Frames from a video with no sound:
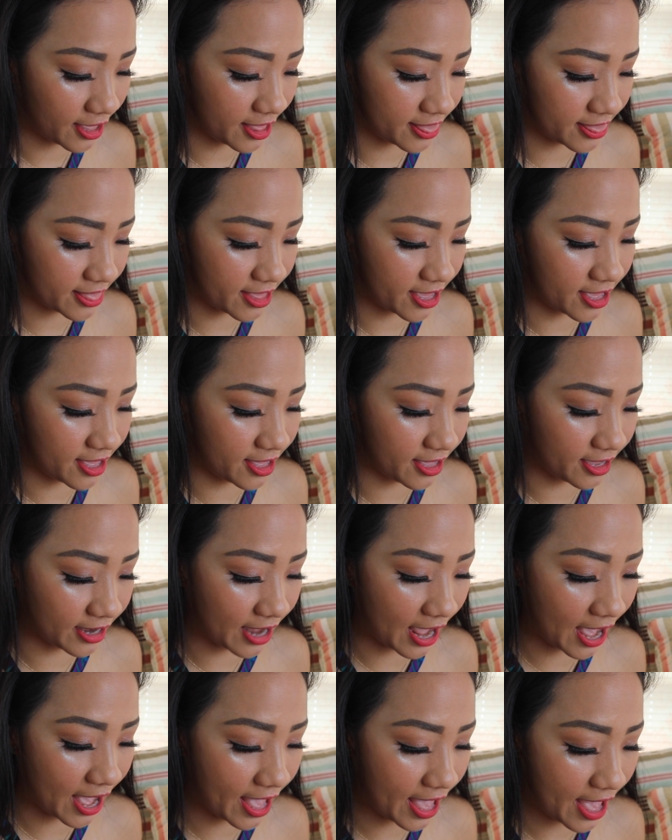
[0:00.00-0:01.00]
And then
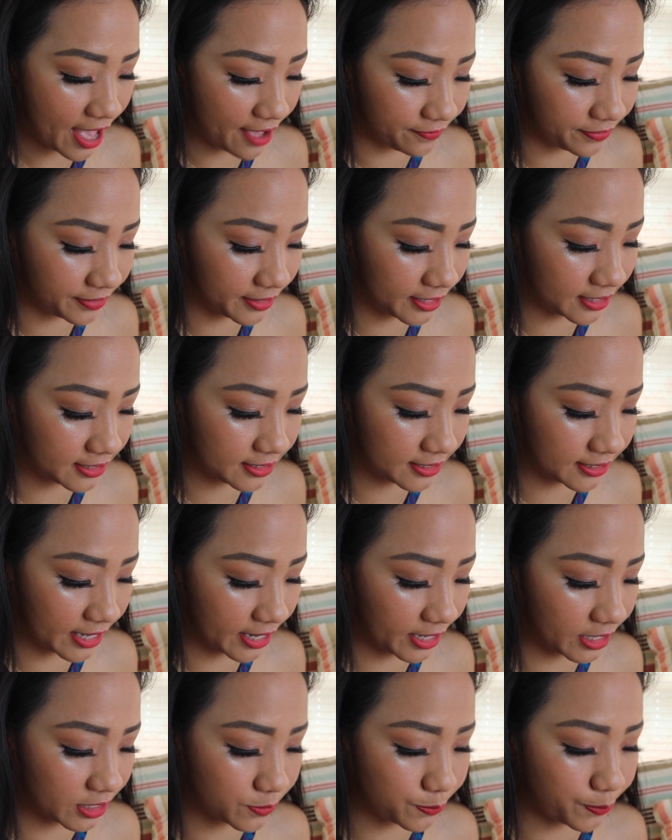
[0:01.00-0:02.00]
I have this
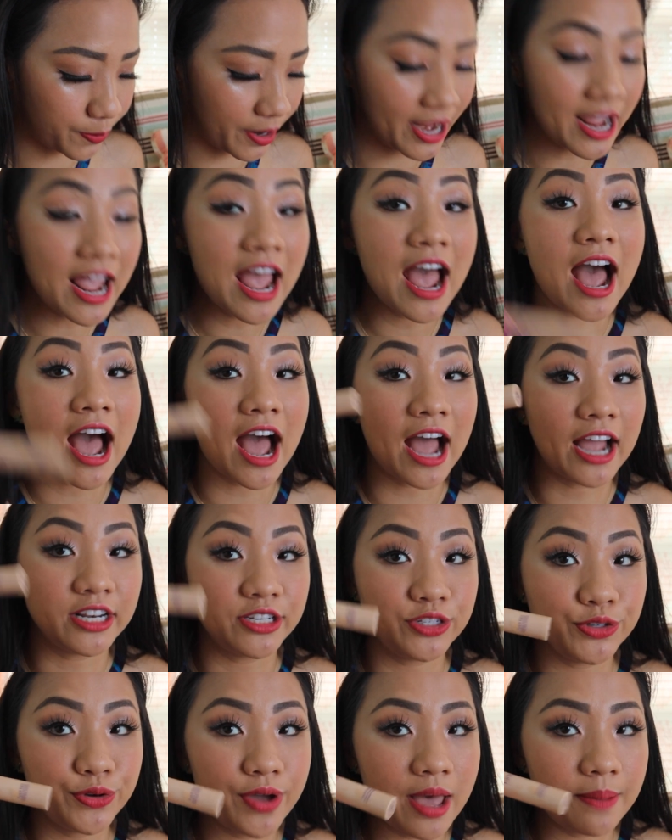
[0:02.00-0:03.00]
setting spray. I
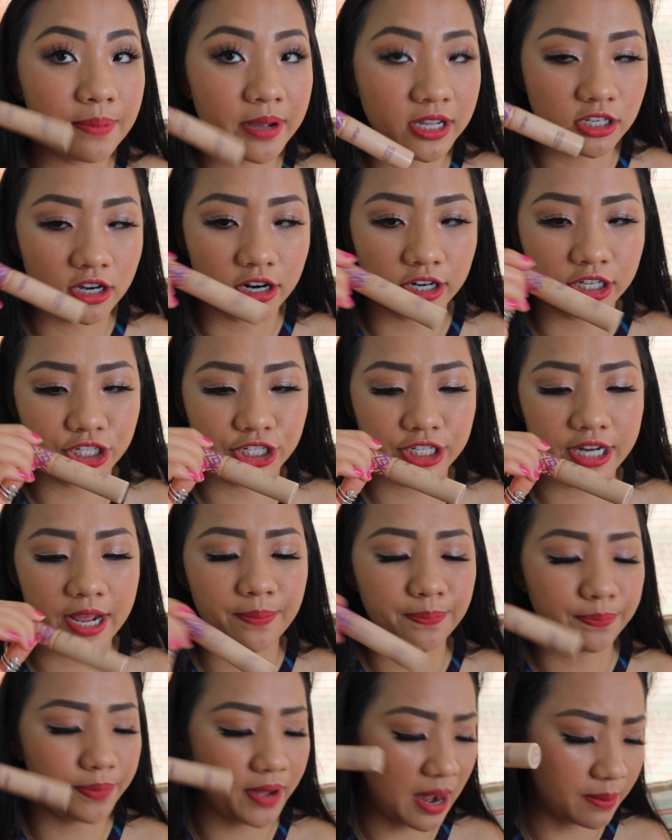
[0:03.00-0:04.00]
do have my Tarte
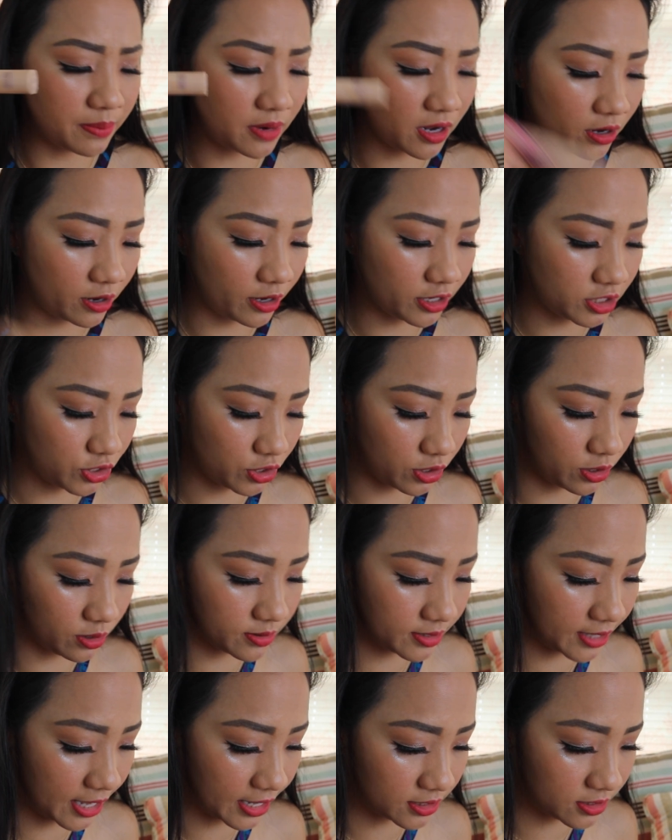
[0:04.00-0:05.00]
Shape, but I'm not going to
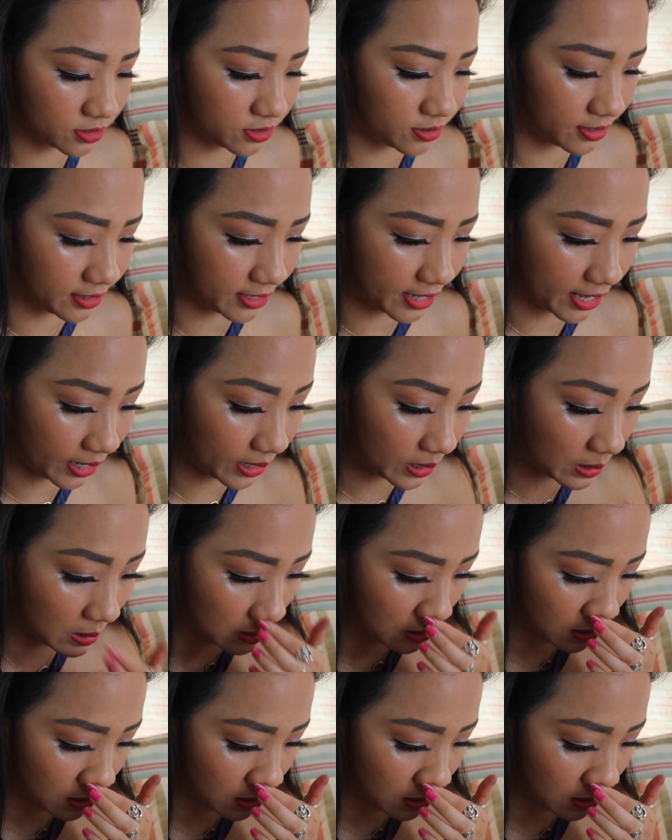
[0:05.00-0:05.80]
use that today.